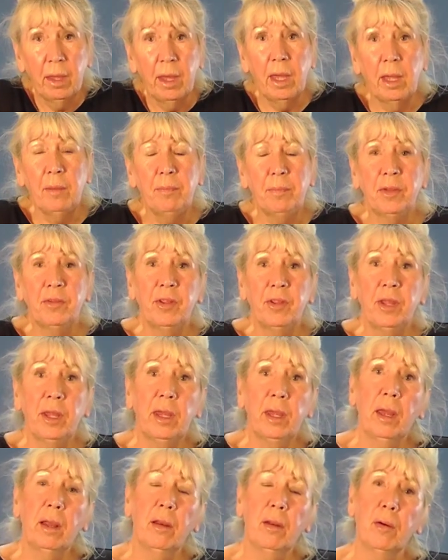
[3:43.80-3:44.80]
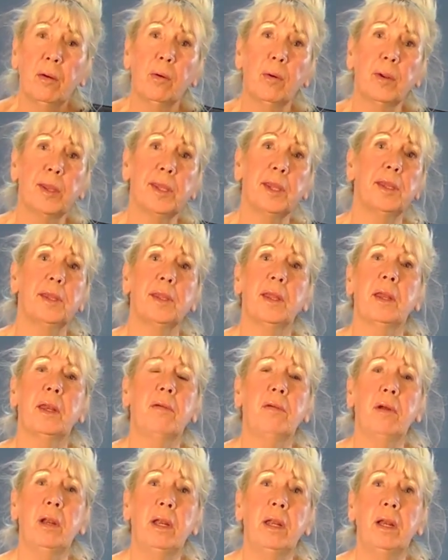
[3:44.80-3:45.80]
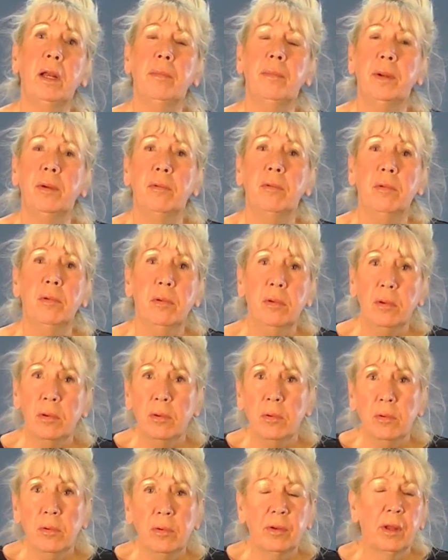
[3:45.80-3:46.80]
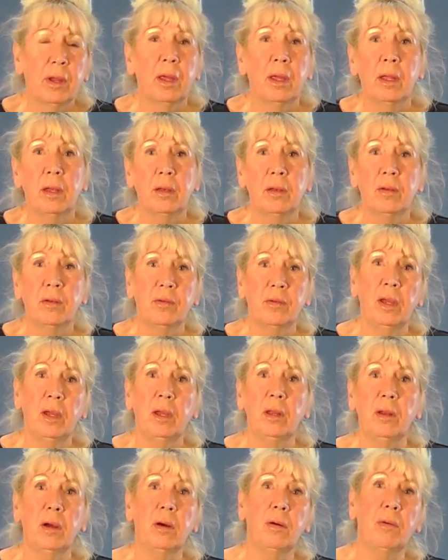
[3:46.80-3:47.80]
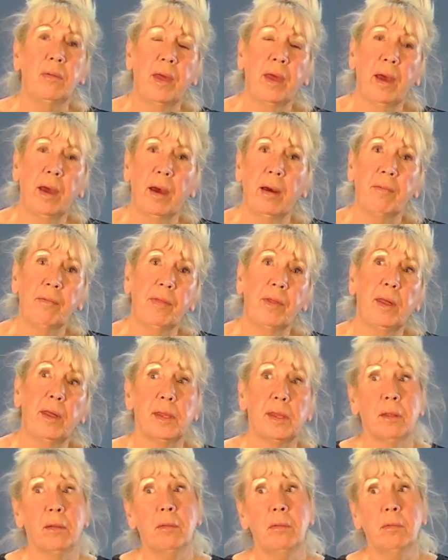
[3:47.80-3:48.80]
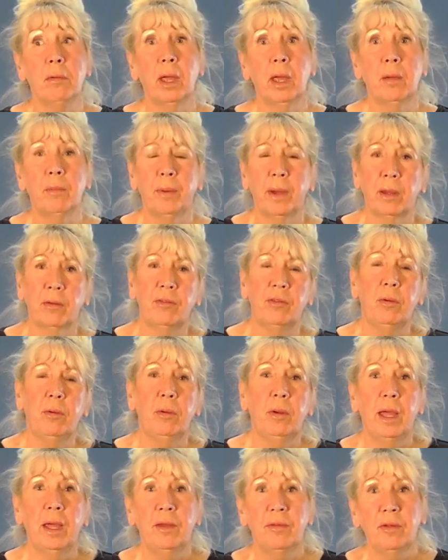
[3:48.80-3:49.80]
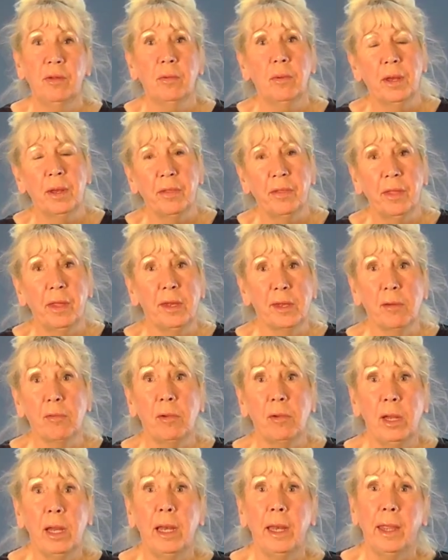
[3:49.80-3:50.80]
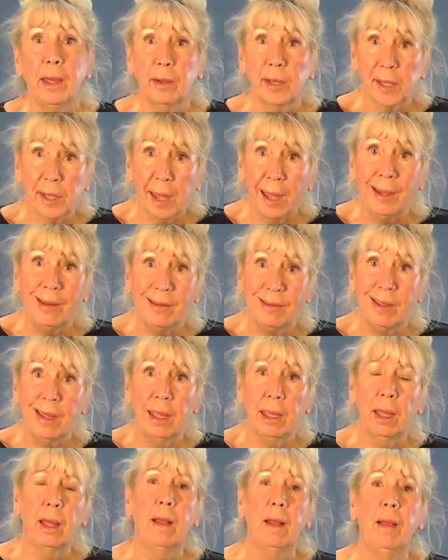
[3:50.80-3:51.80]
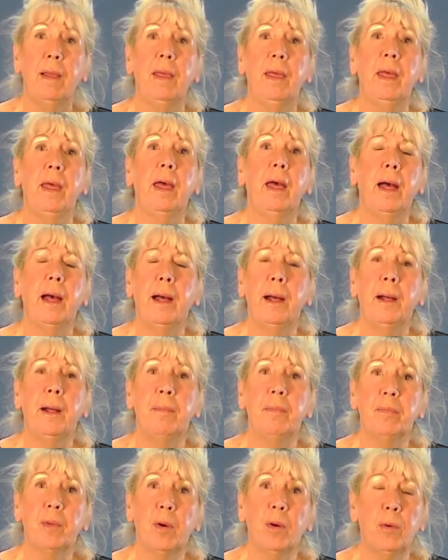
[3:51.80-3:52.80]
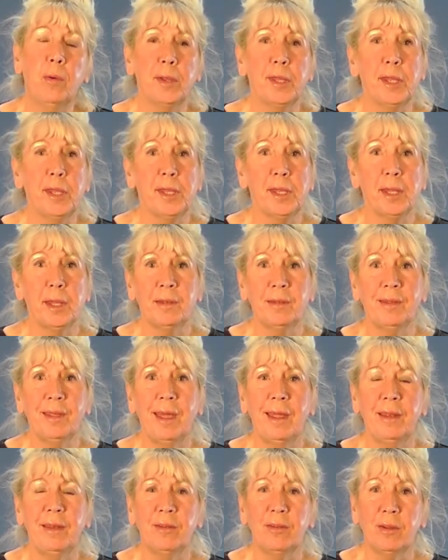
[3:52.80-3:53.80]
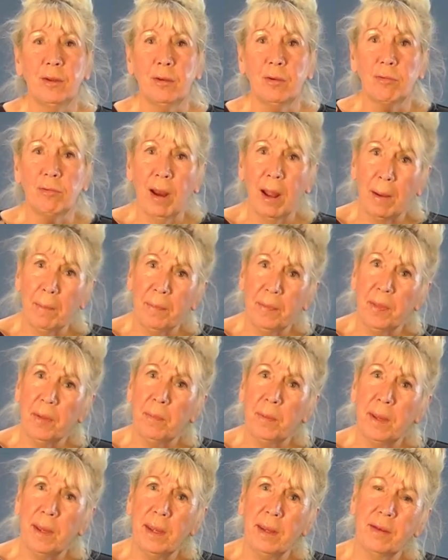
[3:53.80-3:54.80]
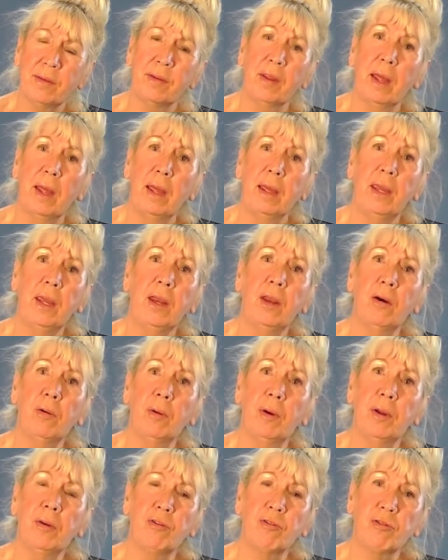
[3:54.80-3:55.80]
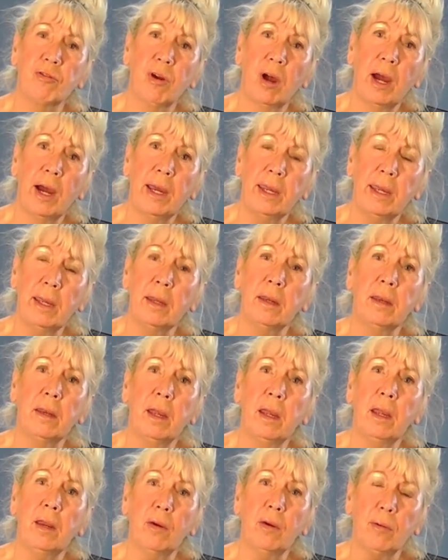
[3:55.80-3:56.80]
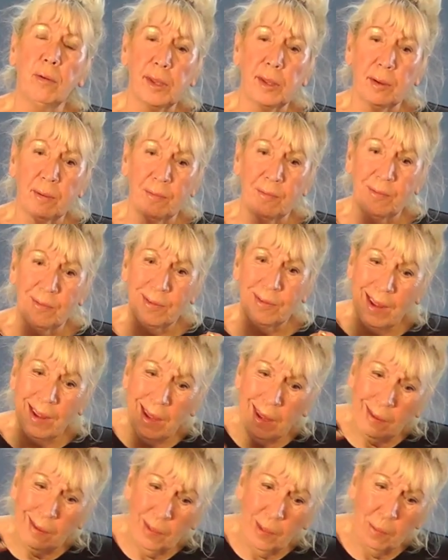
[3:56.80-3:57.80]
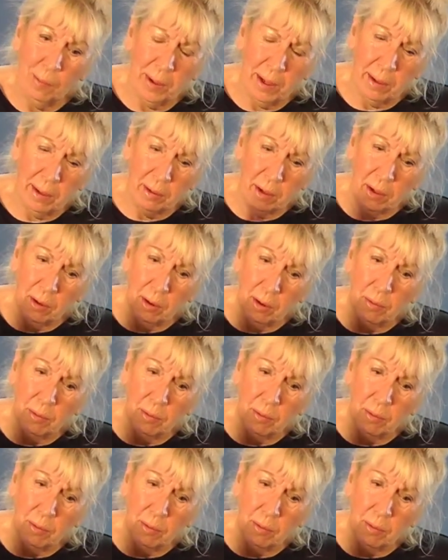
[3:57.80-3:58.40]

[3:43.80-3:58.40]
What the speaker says: in particular horses that are a little bit rude and they have this get back to you later when things are really exciting. Horses that tend to grab the bit and try and sort of take the bit